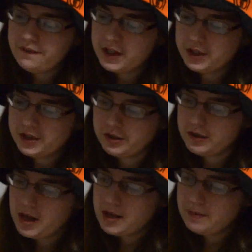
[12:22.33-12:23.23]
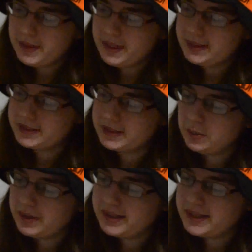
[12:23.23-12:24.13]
adventure begins when the